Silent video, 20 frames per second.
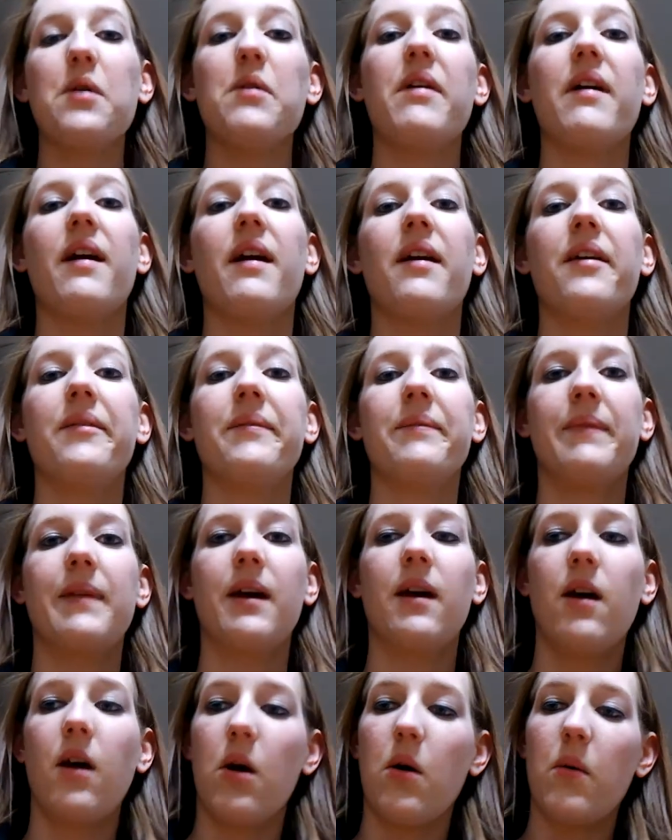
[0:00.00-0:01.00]
there.
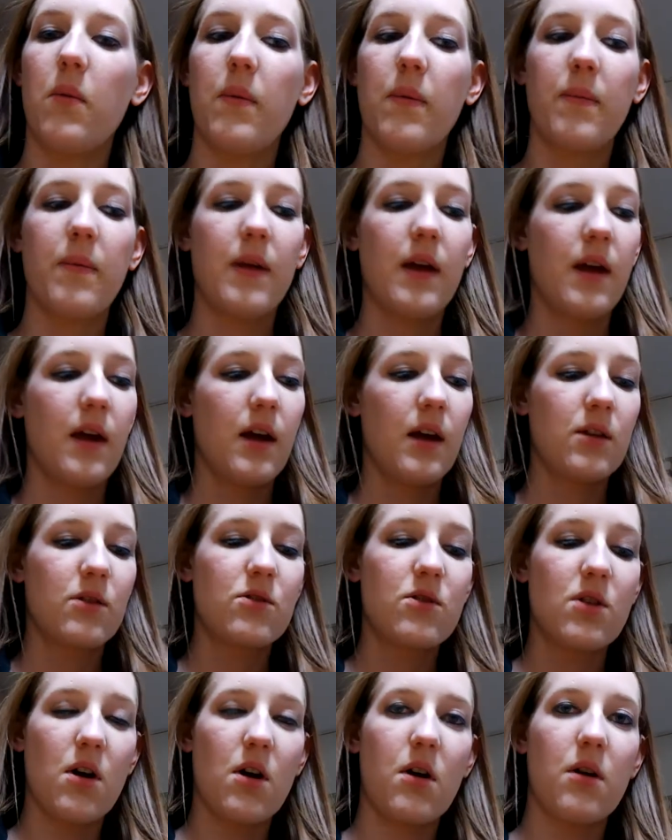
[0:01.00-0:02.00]

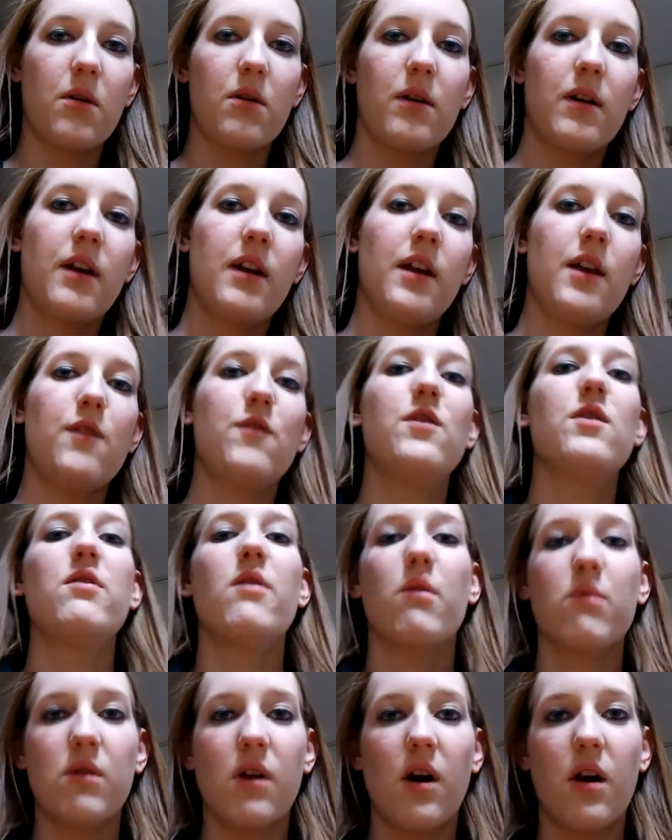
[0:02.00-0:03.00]
So, if you
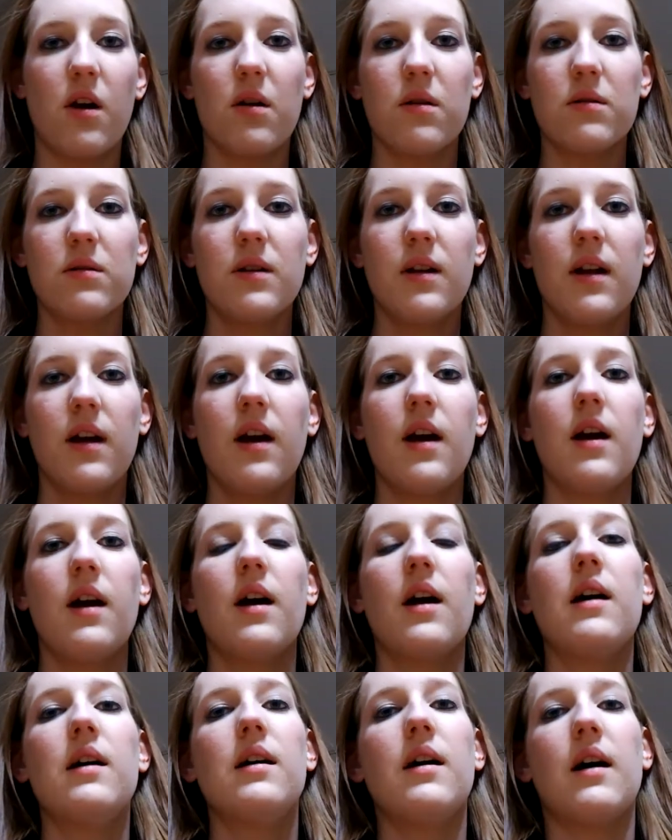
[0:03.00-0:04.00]
don't know,
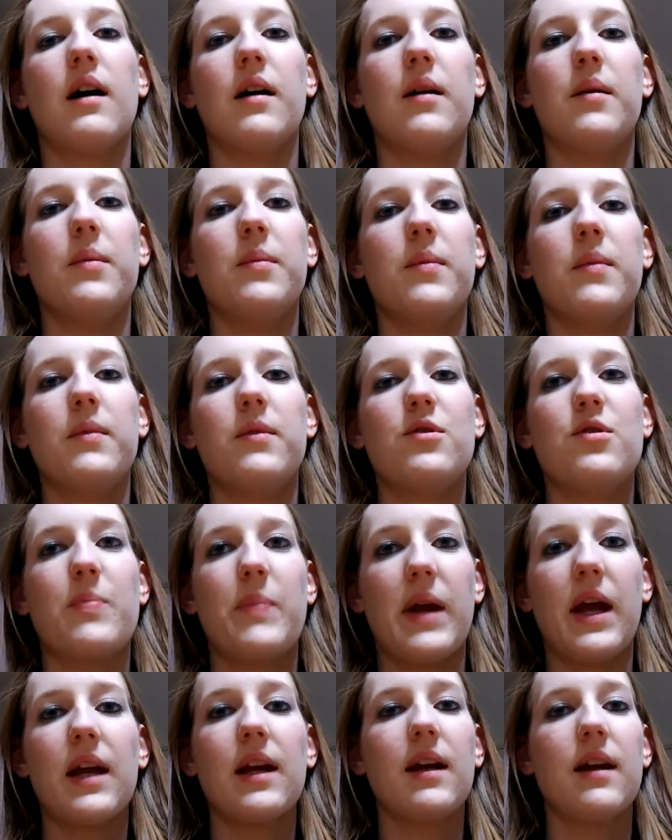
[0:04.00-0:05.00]

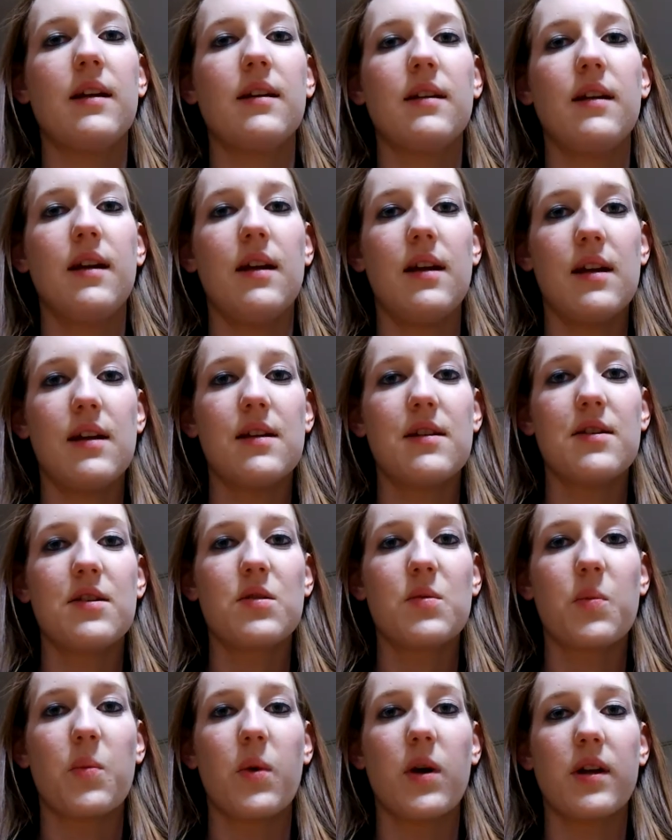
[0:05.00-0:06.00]
Japan
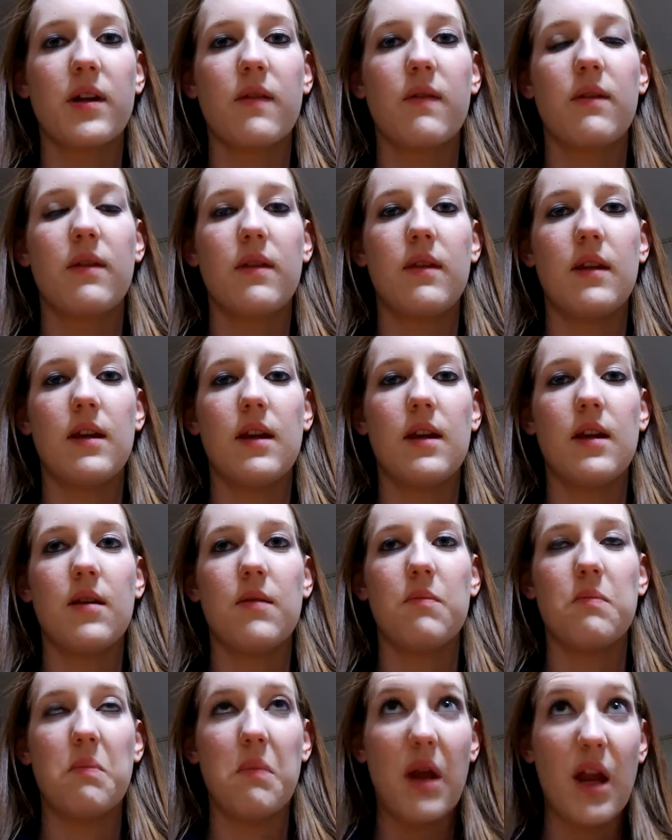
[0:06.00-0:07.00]
is one of
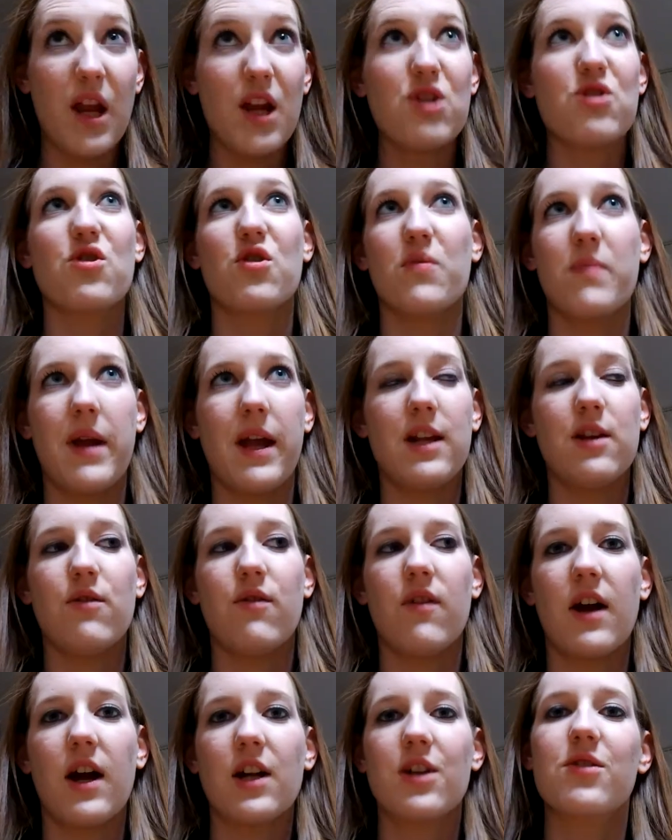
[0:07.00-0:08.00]
the major
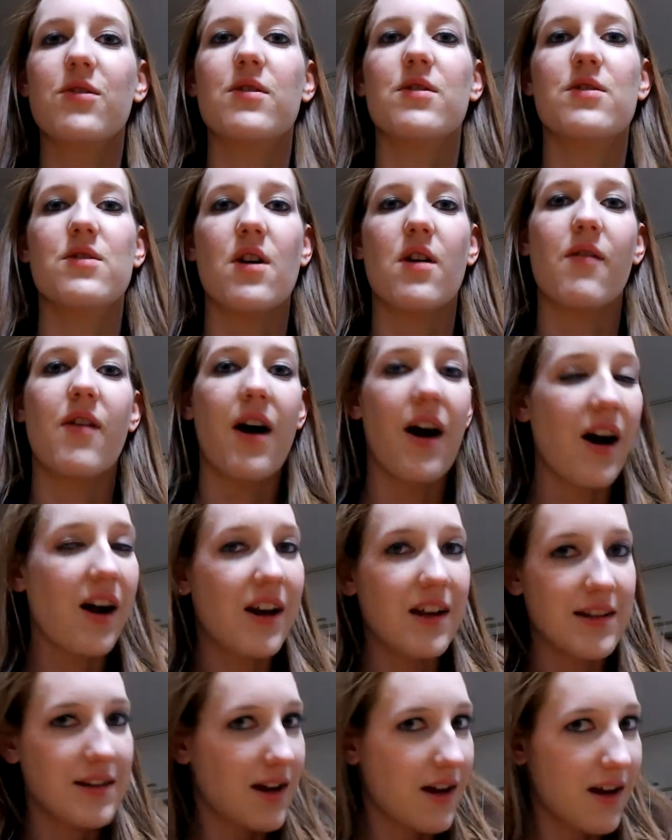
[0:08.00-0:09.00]
manufacturers of
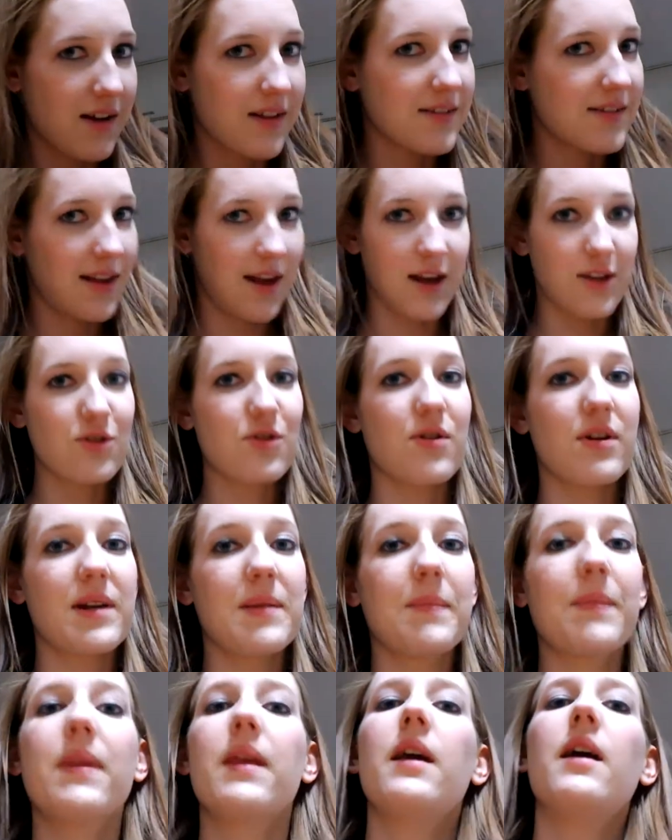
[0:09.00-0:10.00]
Häagen-Dazs ice
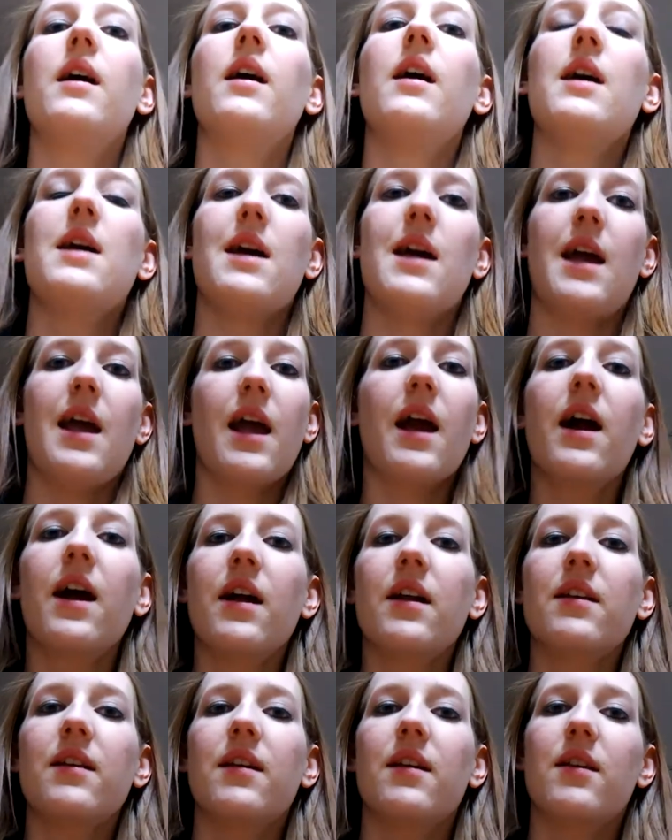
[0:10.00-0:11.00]
cream,
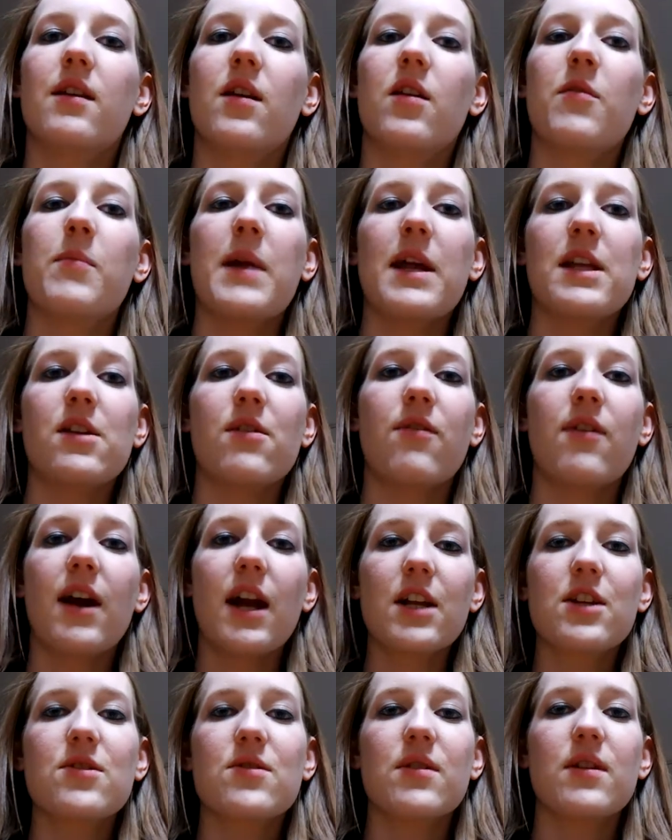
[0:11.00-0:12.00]
and their
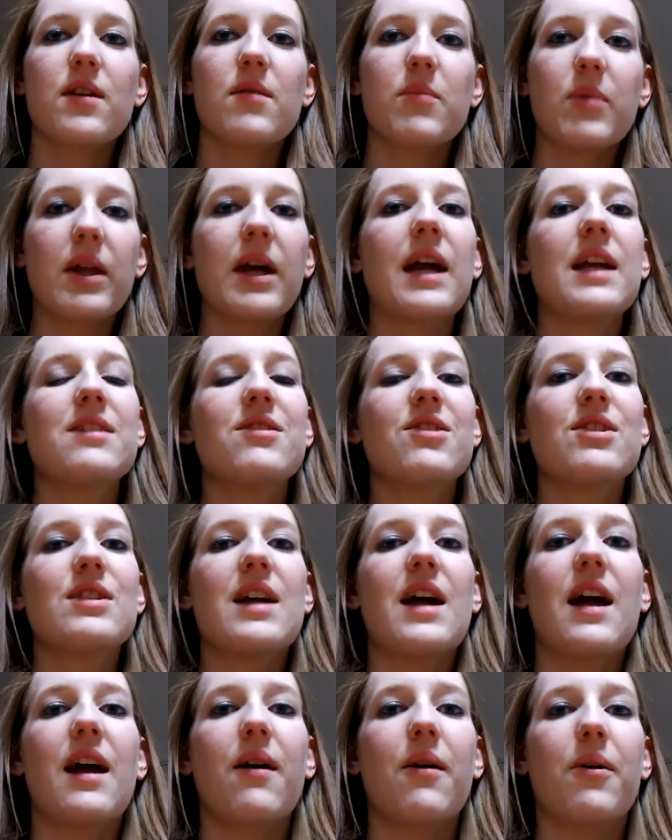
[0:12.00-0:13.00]
manufacturing plant is,
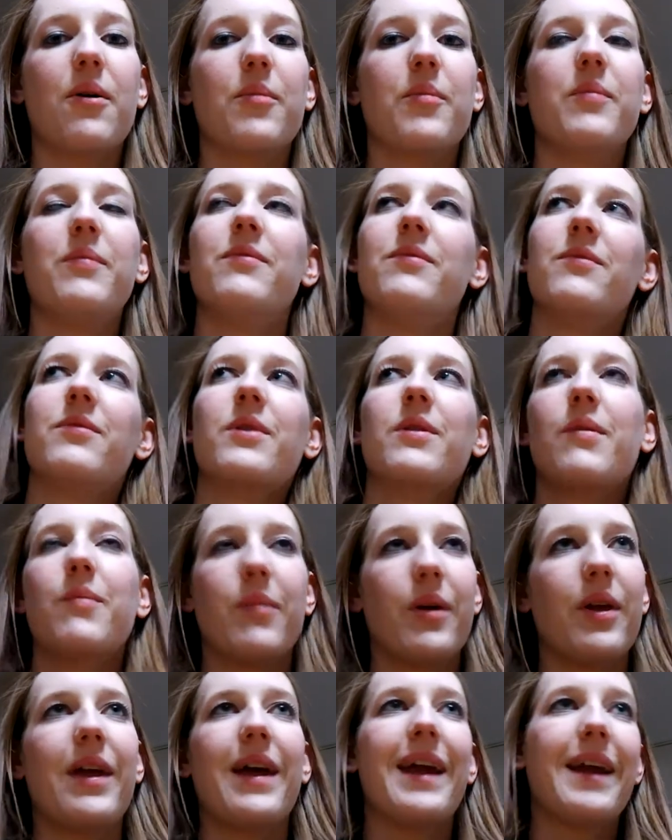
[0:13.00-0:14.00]
or
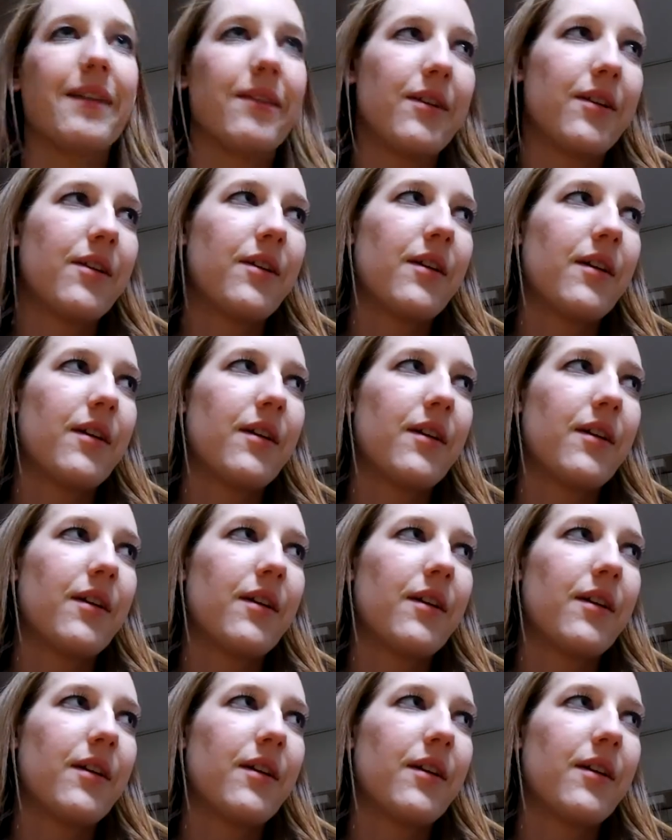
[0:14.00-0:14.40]
plant,